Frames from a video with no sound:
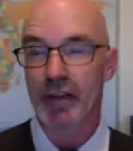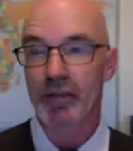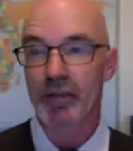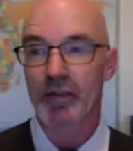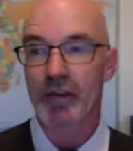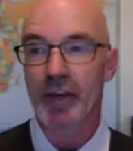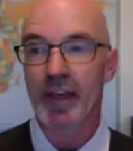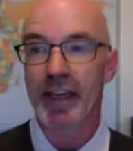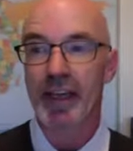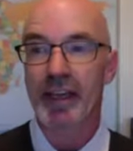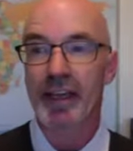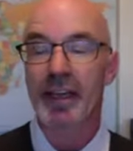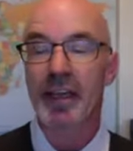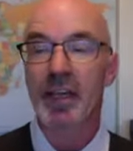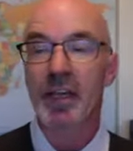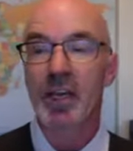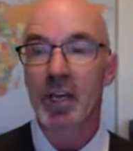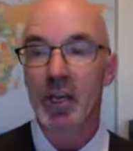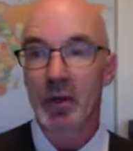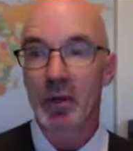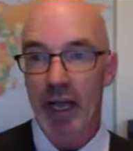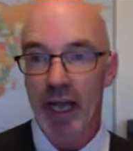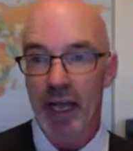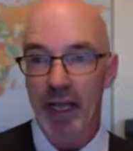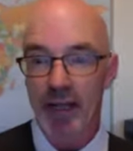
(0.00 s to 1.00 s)
Cafe,
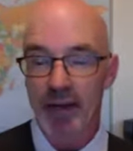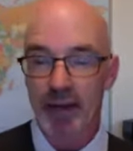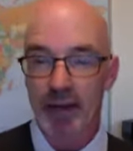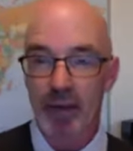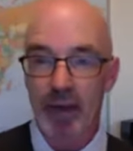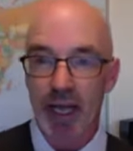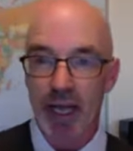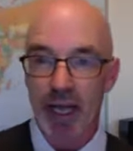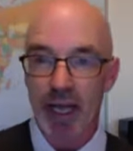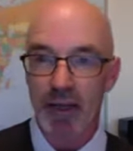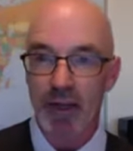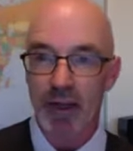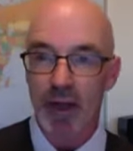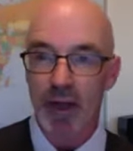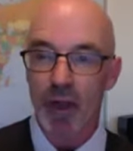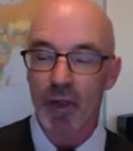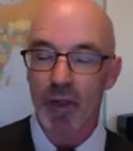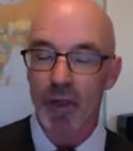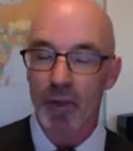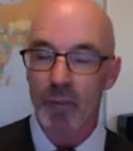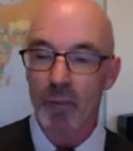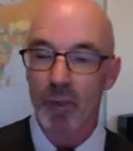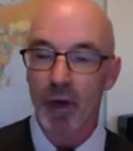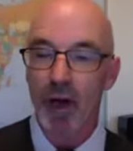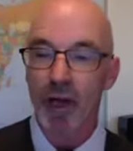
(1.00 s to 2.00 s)
and and on
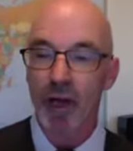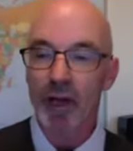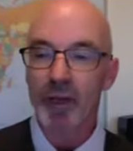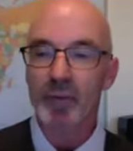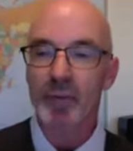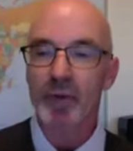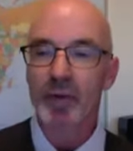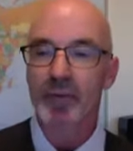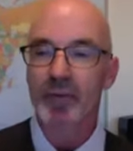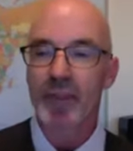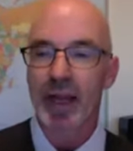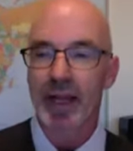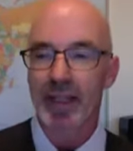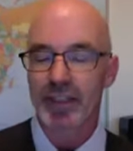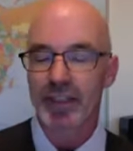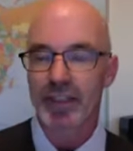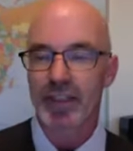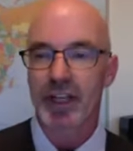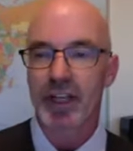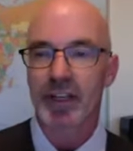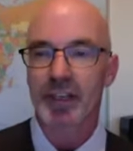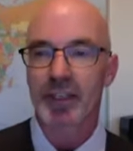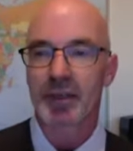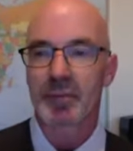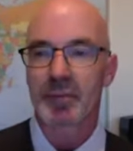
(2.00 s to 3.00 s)
the bottom of that
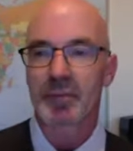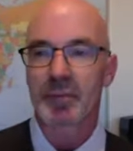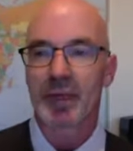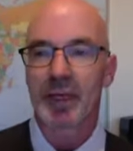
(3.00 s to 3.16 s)
sign up